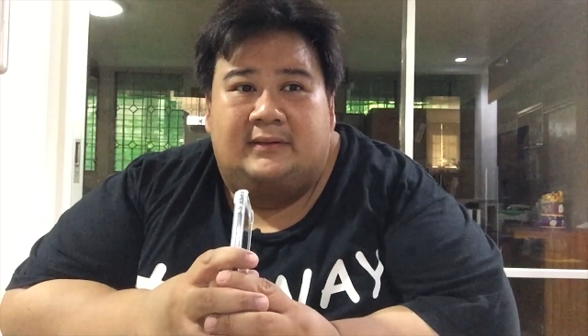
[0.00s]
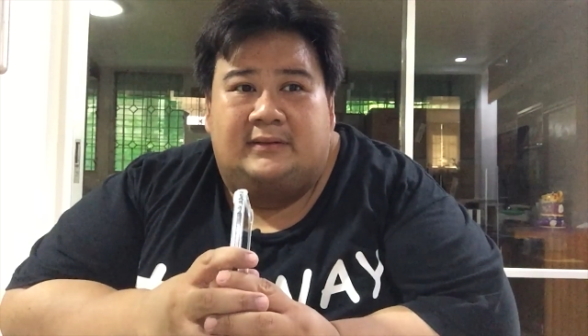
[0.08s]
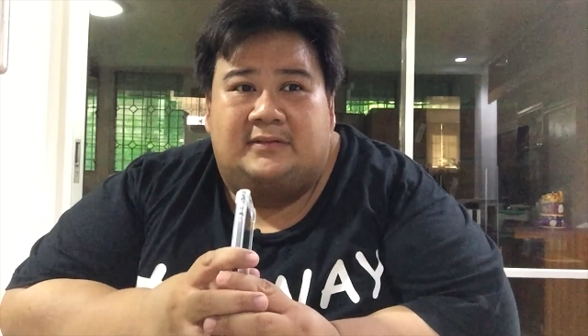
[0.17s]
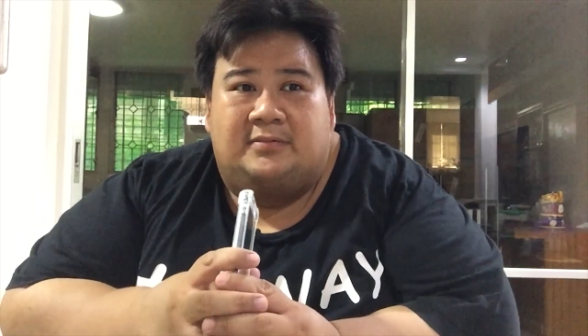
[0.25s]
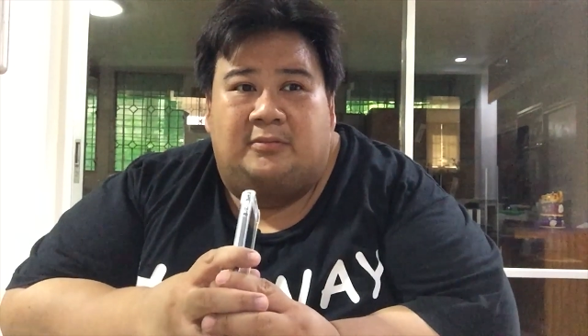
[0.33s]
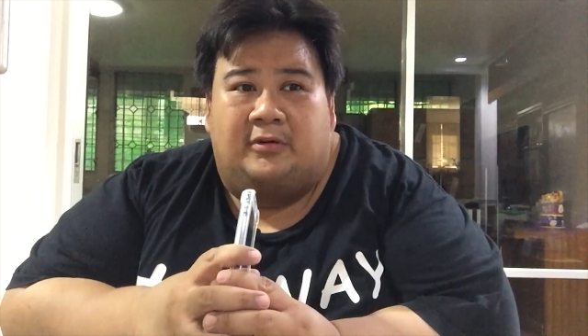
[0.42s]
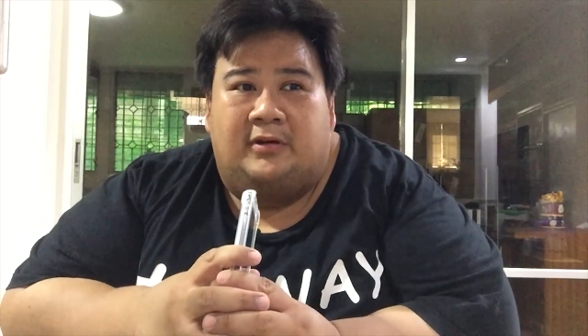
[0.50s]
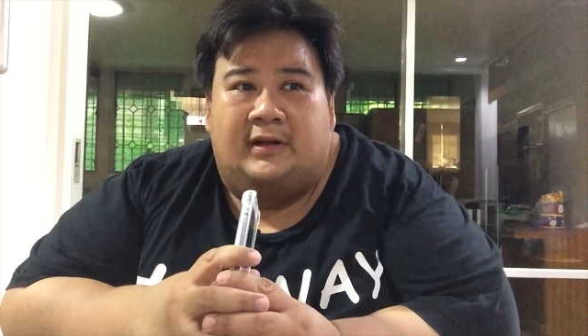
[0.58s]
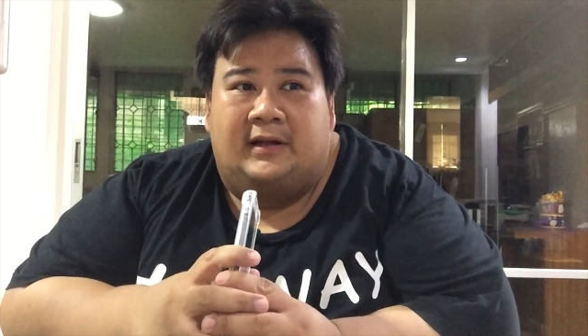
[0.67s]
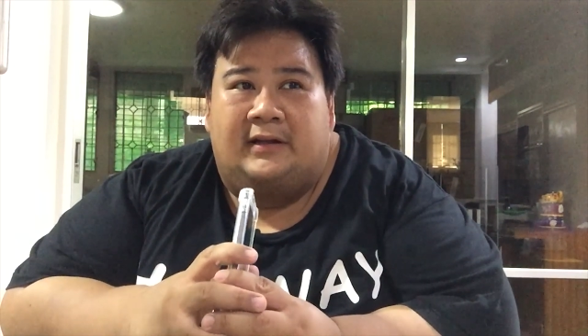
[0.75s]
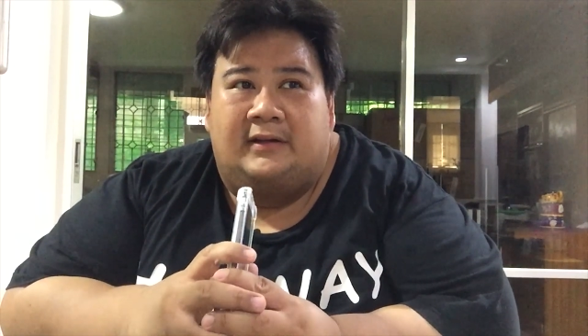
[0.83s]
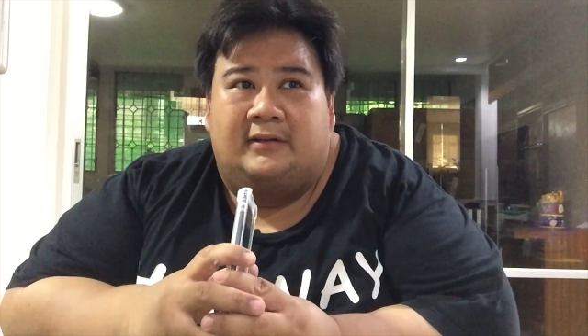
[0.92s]
it's more
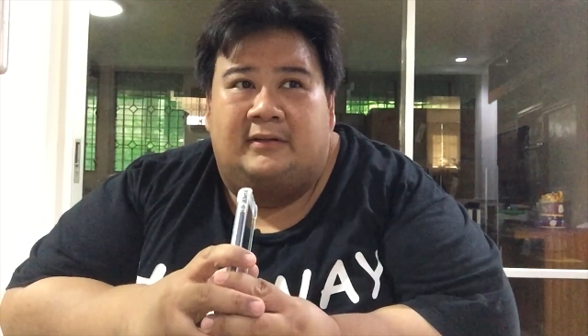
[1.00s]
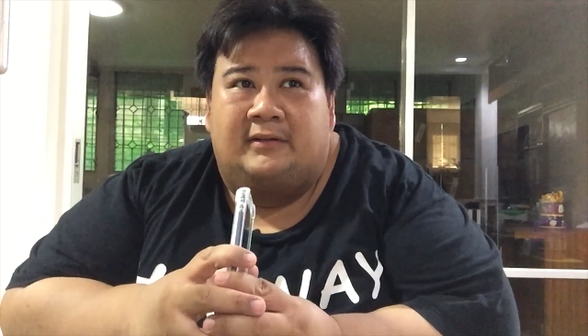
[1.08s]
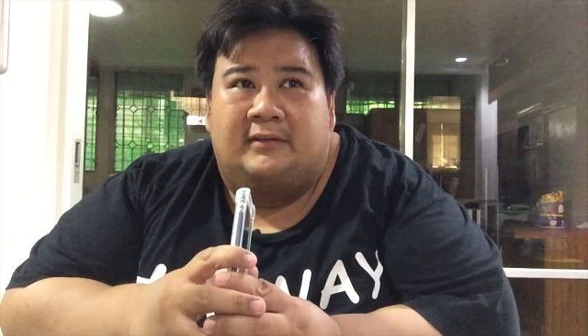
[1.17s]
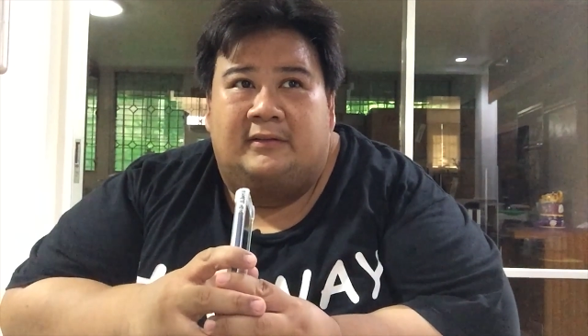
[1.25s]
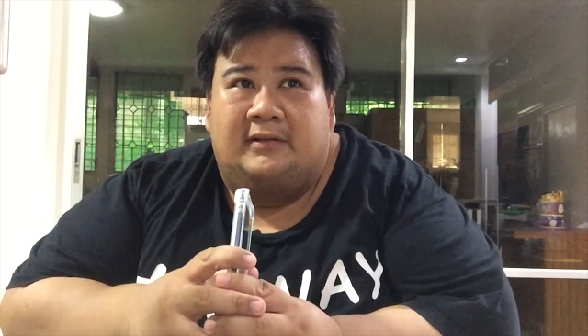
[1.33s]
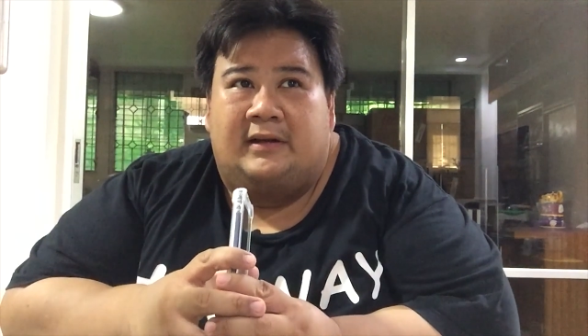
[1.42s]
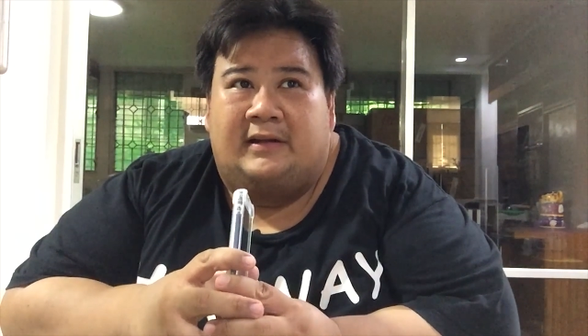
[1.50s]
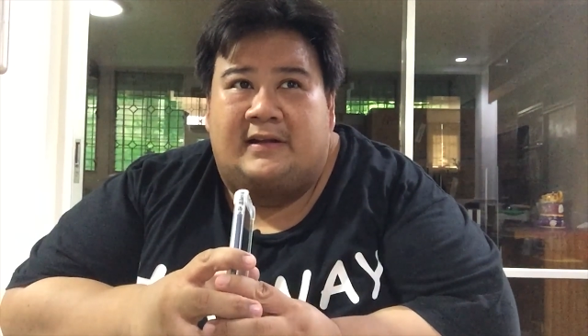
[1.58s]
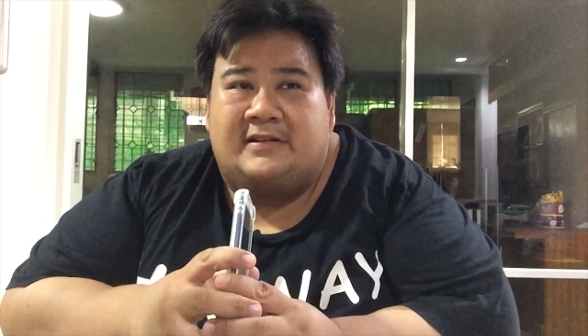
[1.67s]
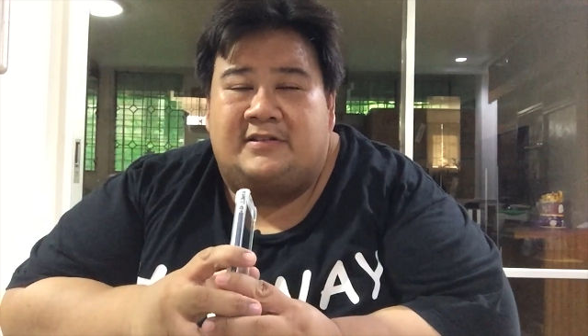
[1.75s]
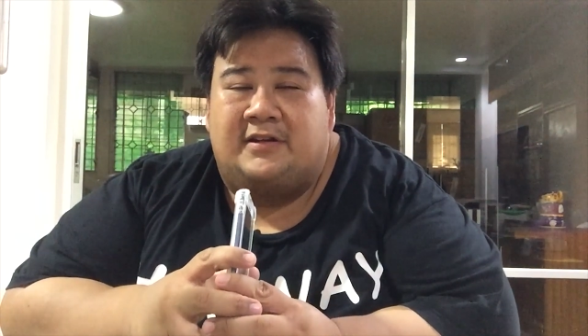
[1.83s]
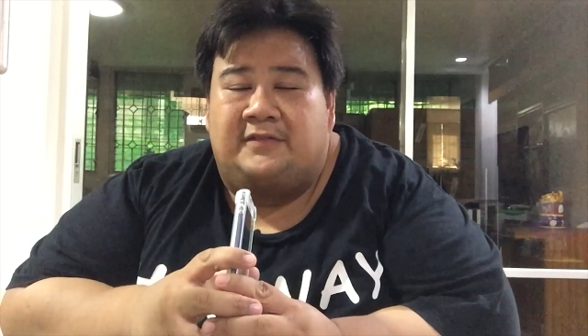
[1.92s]
than it
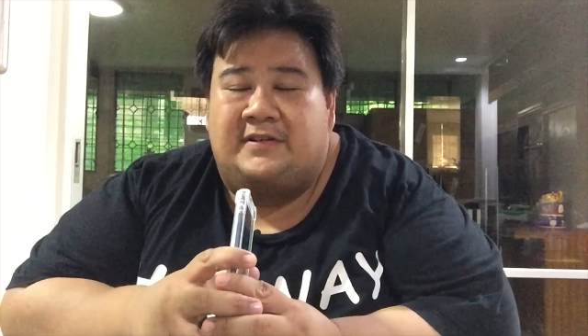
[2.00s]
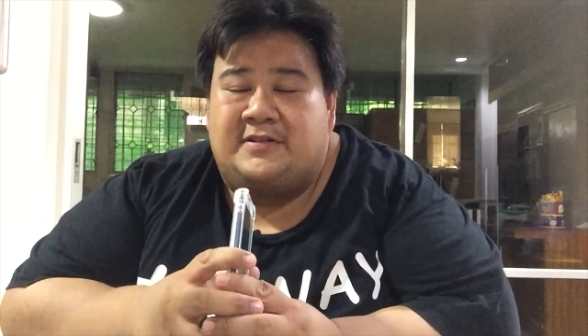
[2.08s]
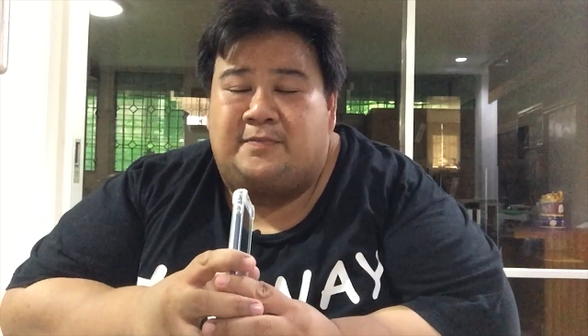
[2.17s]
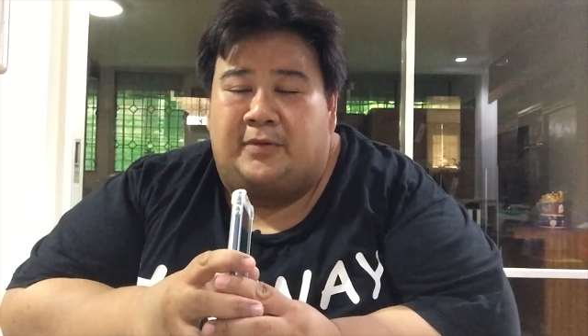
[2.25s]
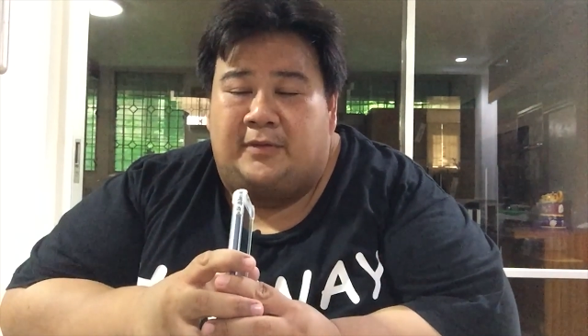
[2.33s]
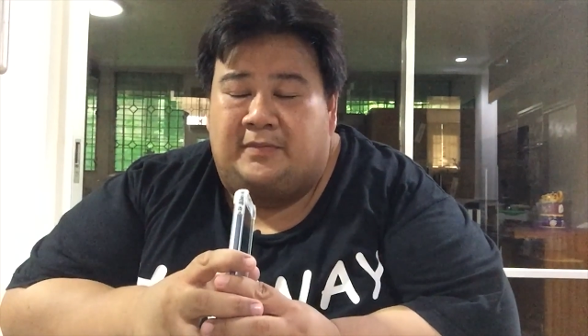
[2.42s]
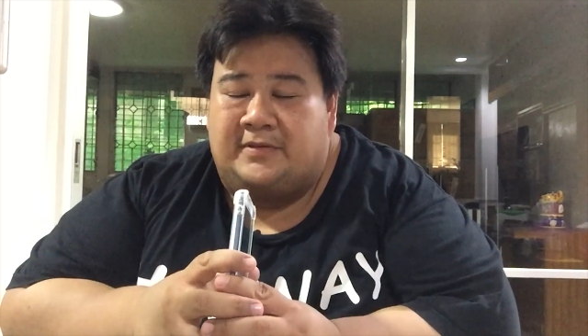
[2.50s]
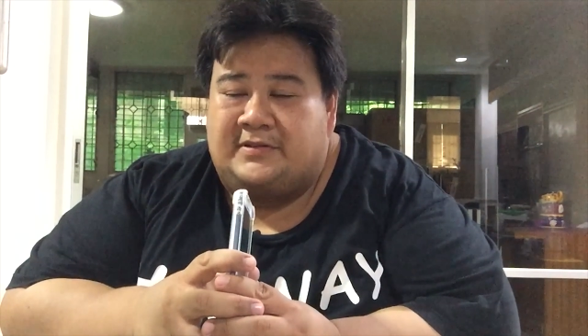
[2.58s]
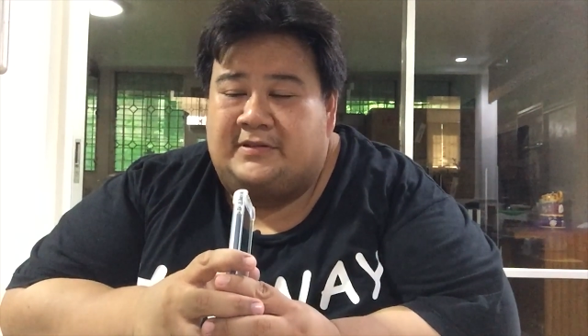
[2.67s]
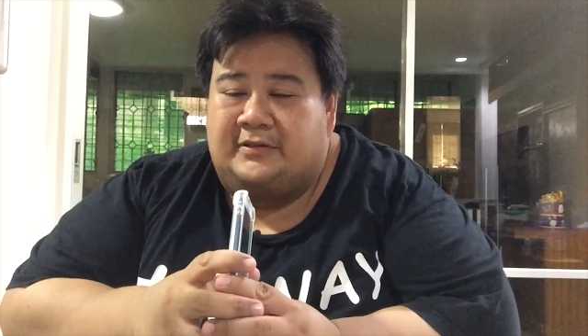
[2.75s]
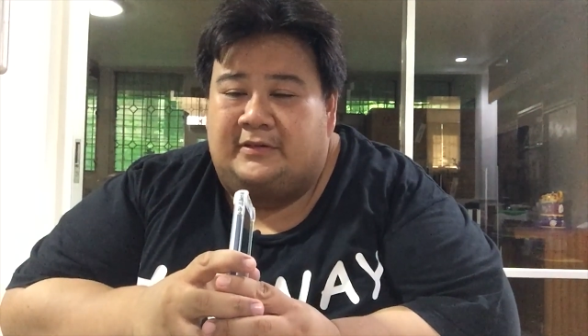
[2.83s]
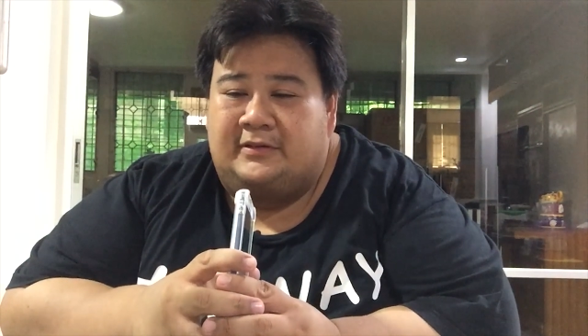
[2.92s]
has served its purpose.
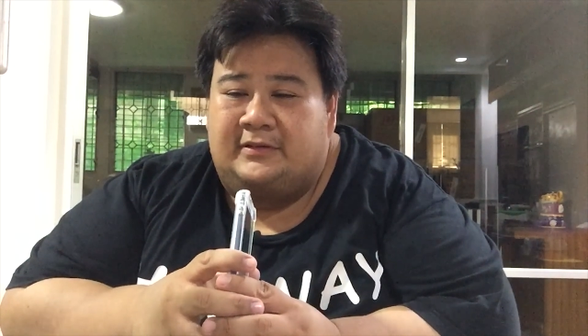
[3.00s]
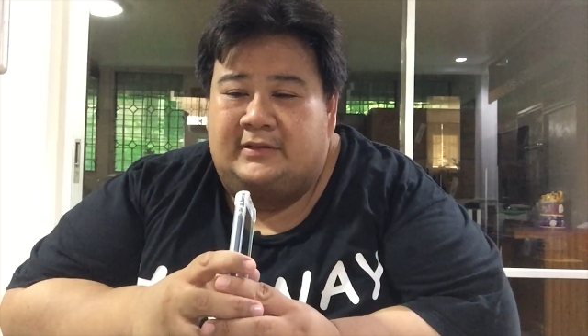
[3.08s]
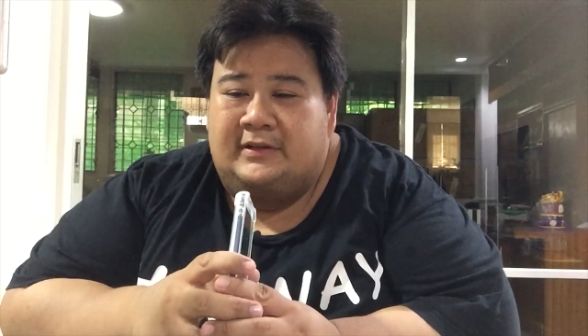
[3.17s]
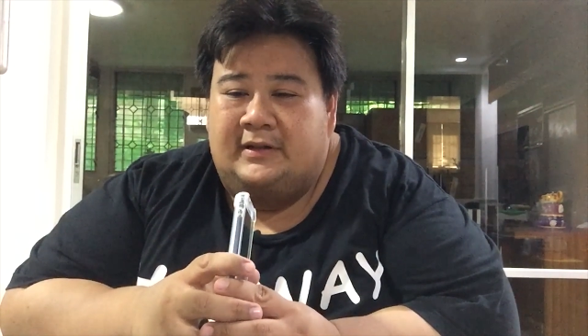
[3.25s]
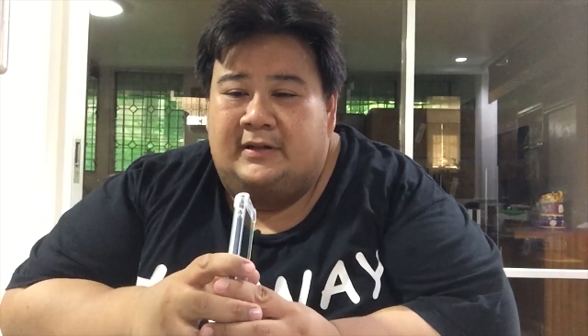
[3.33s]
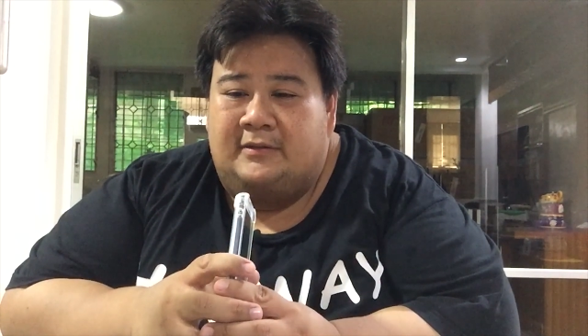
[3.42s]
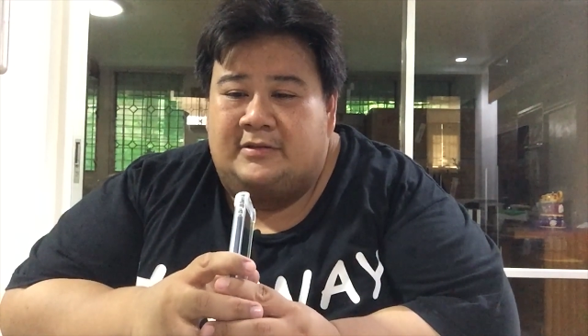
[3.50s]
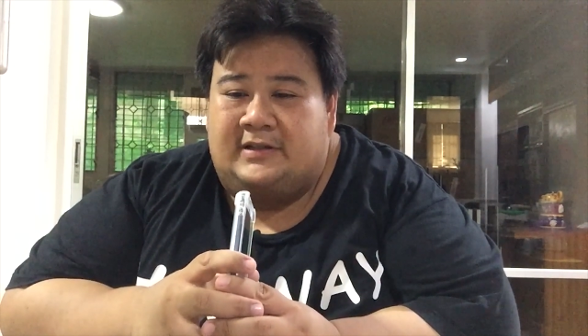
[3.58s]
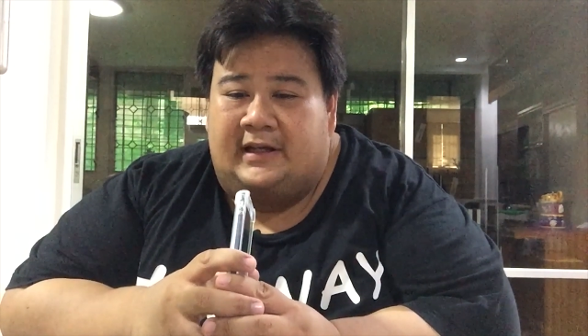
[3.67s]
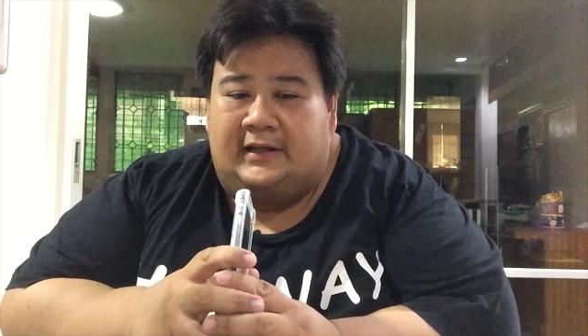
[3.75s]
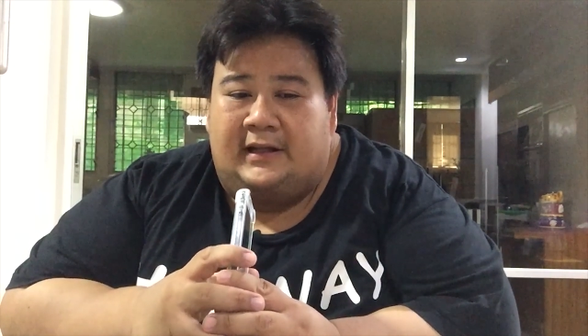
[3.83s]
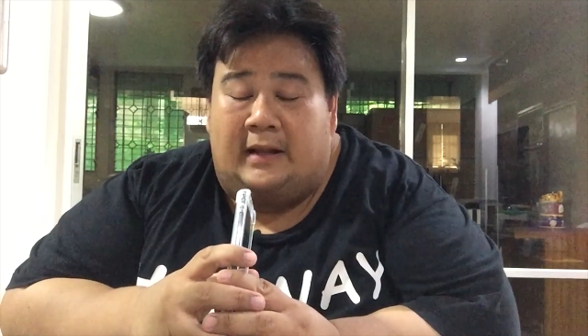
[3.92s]
So most
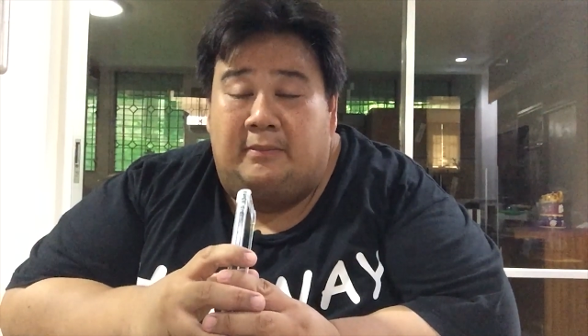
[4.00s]
likely I'll